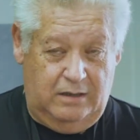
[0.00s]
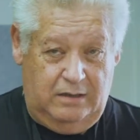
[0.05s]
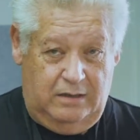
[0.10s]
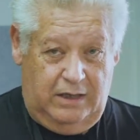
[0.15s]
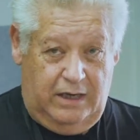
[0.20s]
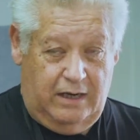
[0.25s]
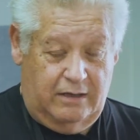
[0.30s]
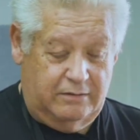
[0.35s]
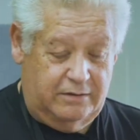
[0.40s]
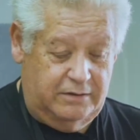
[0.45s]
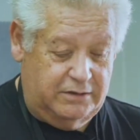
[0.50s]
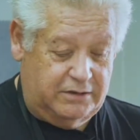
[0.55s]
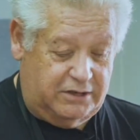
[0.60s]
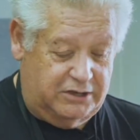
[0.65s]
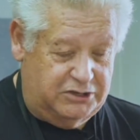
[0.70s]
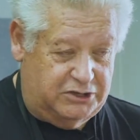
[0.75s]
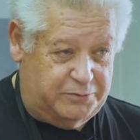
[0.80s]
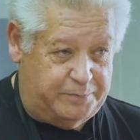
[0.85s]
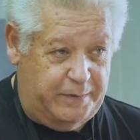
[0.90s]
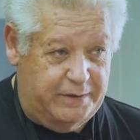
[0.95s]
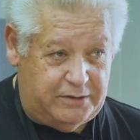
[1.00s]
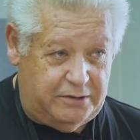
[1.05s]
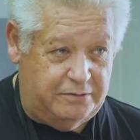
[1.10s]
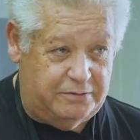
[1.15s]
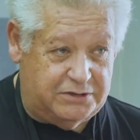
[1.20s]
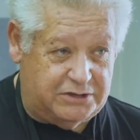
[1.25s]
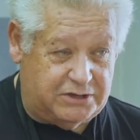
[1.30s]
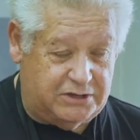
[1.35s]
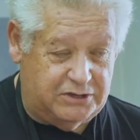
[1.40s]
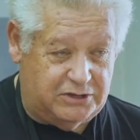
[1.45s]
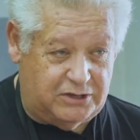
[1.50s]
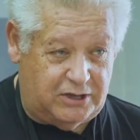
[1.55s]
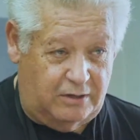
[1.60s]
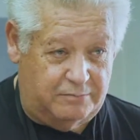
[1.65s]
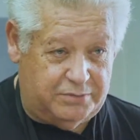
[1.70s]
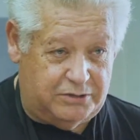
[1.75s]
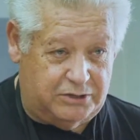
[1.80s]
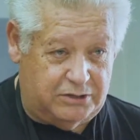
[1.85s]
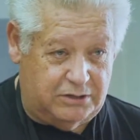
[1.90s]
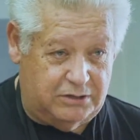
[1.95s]
Now, conspicuous
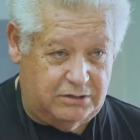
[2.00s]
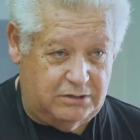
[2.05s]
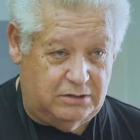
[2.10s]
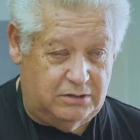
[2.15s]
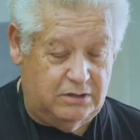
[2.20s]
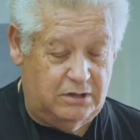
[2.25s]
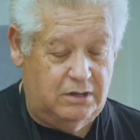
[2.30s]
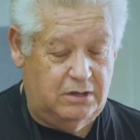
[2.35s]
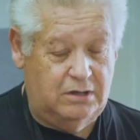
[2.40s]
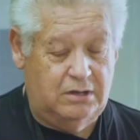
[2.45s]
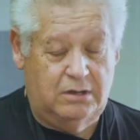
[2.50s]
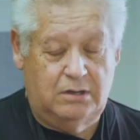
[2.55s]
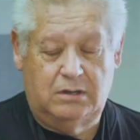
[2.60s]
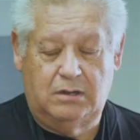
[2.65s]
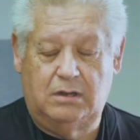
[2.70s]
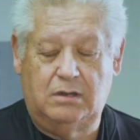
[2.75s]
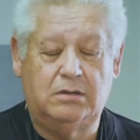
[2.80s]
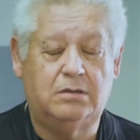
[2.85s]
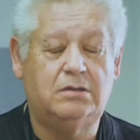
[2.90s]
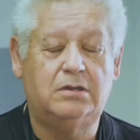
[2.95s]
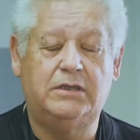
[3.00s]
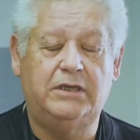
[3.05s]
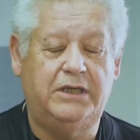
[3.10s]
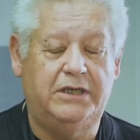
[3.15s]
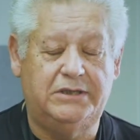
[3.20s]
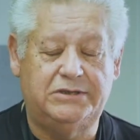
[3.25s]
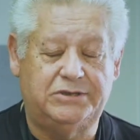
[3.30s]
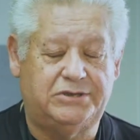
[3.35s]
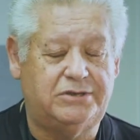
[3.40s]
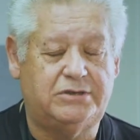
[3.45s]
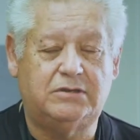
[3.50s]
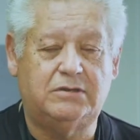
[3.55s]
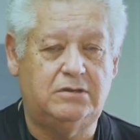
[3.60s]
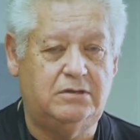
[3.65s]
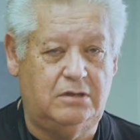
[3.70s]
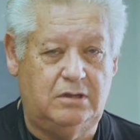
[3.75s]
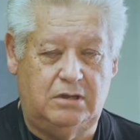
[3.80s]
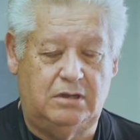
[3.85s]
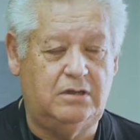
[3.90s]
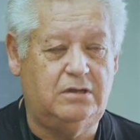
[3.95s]
consumption is
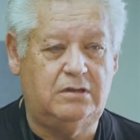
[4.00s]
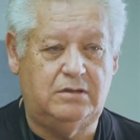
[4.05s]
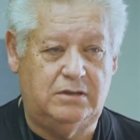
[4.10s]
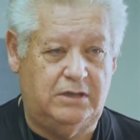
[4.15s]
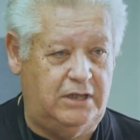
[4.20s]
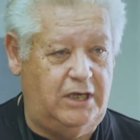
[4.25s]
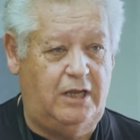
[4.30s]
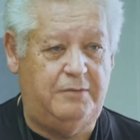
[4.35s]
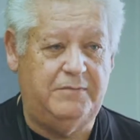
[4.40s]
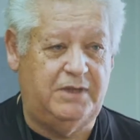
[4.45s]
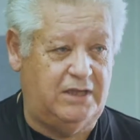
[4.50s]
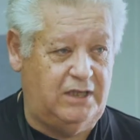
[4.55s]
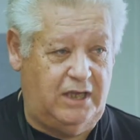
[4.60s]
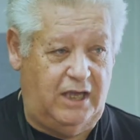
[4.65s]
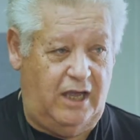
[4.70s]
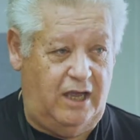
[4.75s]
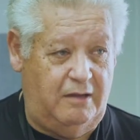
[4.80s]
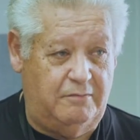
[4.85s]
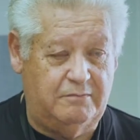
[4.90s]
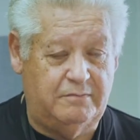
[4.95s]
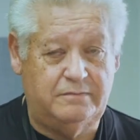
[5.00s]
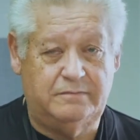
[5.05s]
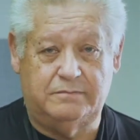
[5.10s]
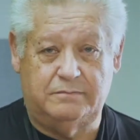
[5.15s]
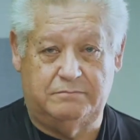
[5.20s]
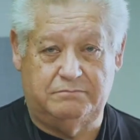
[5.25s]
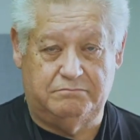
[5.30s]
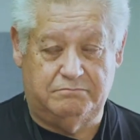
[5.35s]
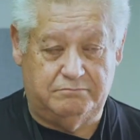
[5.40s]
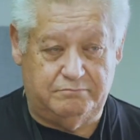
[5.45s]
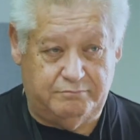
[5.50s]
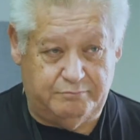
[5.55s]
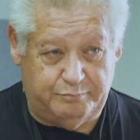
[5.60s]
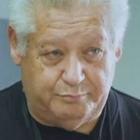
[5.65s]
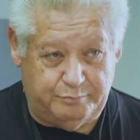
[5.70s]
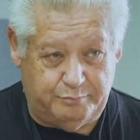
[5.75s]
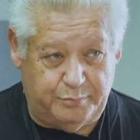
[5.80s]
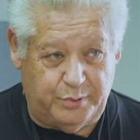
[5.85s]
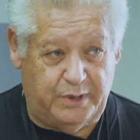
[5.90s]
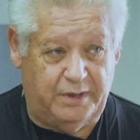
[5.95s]
the name of the game
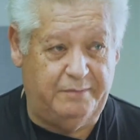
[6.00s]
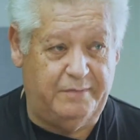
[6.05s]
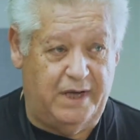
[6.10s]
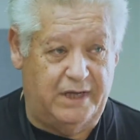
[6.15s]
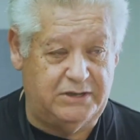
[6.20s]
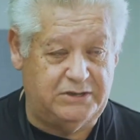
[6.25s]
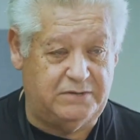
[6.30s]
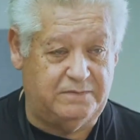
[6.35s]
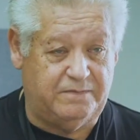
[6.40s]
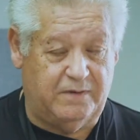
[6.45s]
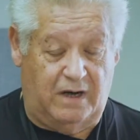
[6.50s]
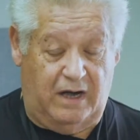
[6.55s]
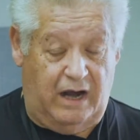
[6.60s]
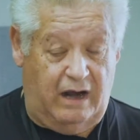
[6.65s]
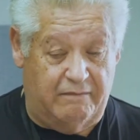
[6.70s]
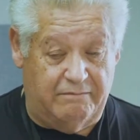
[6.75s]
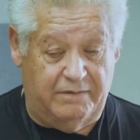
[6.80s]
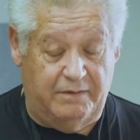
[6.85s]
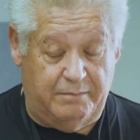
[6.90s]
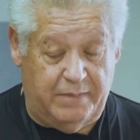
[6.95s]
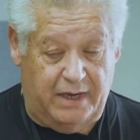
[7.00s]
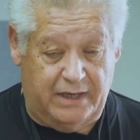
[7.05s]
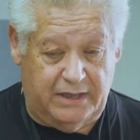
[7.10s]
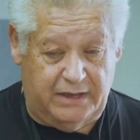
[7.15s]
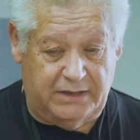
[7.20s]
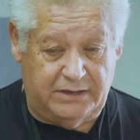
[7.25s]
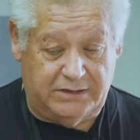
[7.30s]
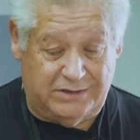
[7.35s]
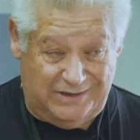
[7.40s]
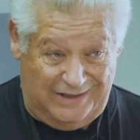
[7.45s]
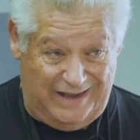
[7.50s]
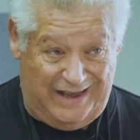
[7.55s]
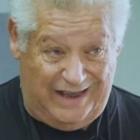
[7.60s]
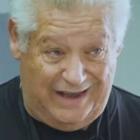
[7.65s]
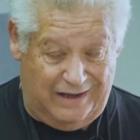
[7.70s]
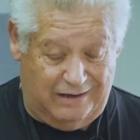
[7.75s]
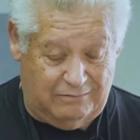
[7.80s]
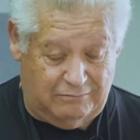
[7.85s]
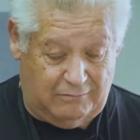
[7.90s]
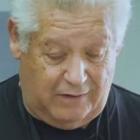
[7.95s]
pretty much for everybody
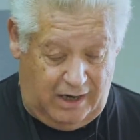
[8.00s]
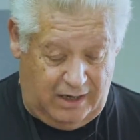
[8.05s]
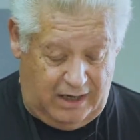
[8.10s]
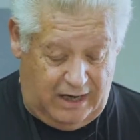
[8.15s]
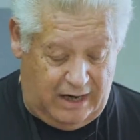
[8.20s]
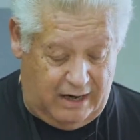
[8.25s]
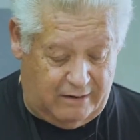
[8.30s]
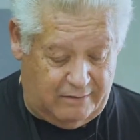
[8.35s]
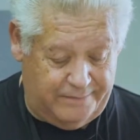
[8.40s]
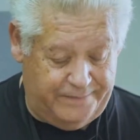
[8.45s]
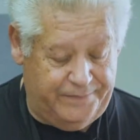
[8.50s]
today, right now.